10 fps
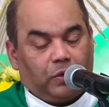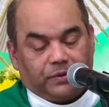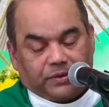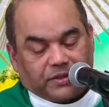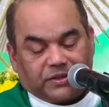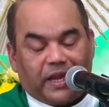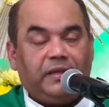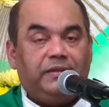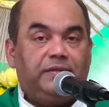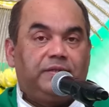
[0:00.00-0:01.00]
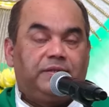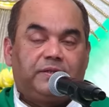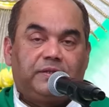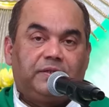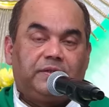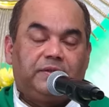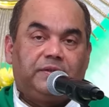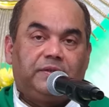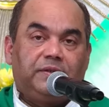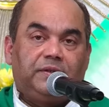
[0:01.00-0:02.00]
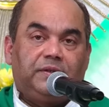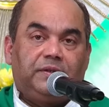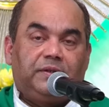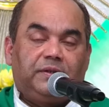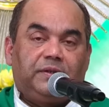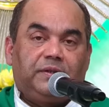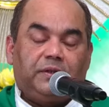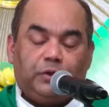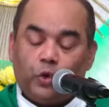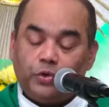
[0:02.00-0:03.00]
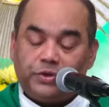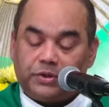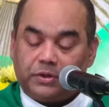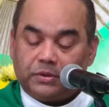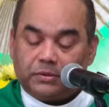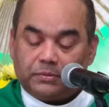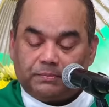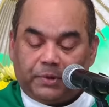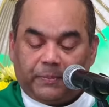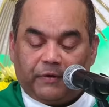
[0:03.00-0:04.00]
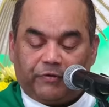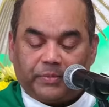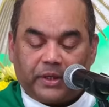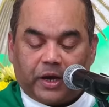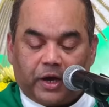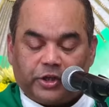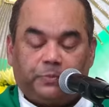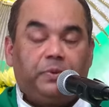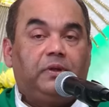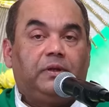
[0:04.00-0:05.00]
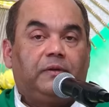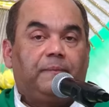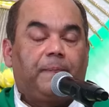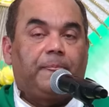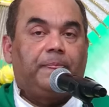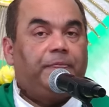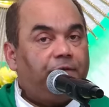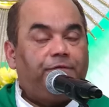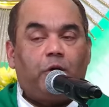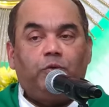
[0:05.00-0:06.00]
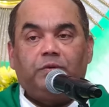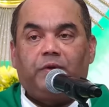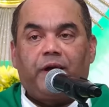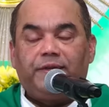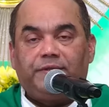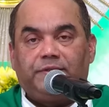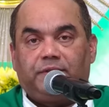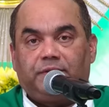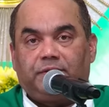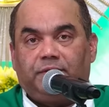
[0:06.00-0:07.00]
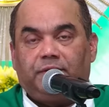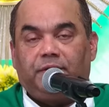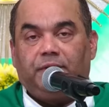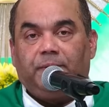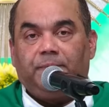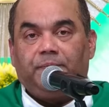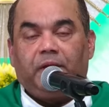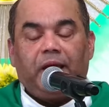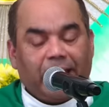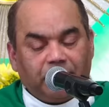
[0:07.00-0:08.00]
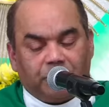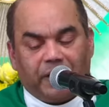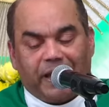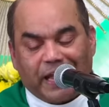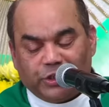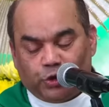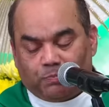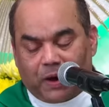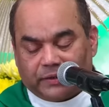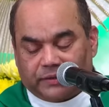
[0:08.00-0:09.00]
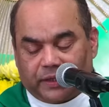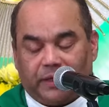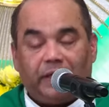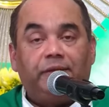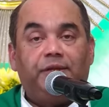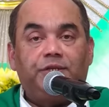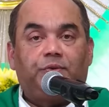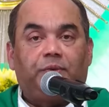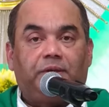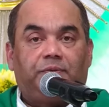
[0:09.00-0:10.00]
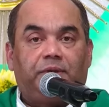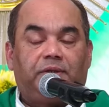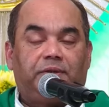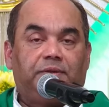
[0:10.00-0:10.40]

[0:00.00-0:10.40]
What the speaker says: the saints, those people from the gospel, they found Christ. And today, as you partake in this retreat,